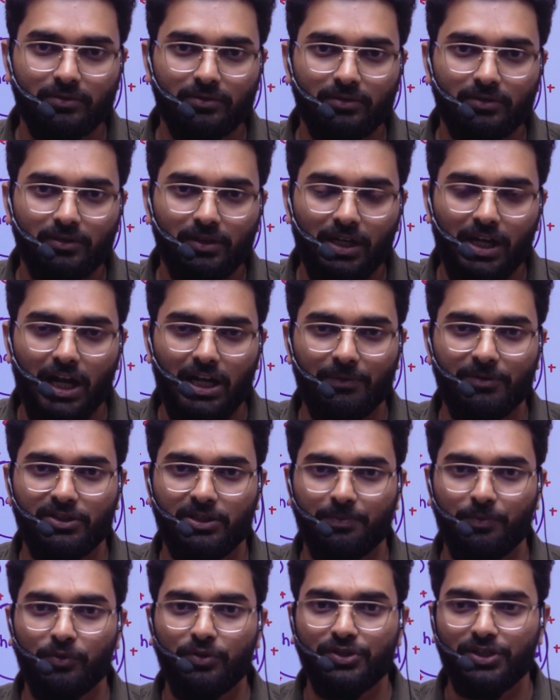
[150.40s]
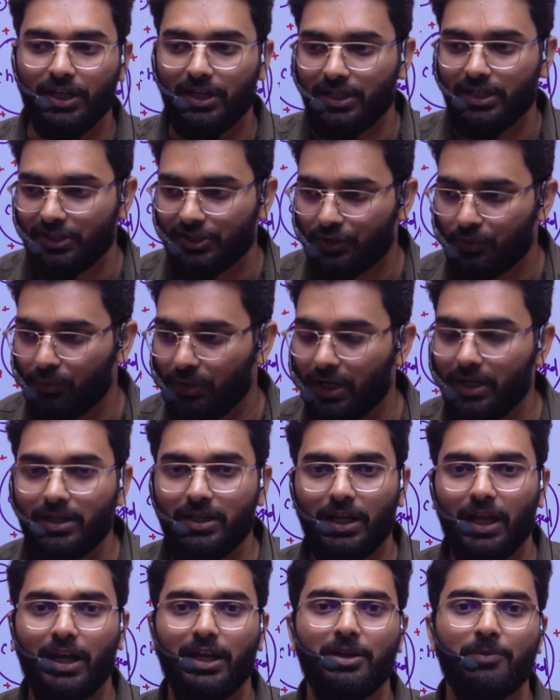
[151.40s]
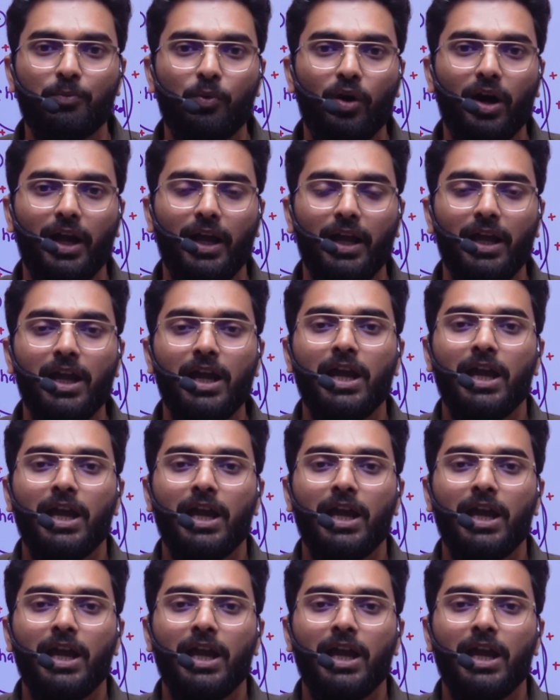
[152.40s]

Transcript: Let me suppose any student, any boy,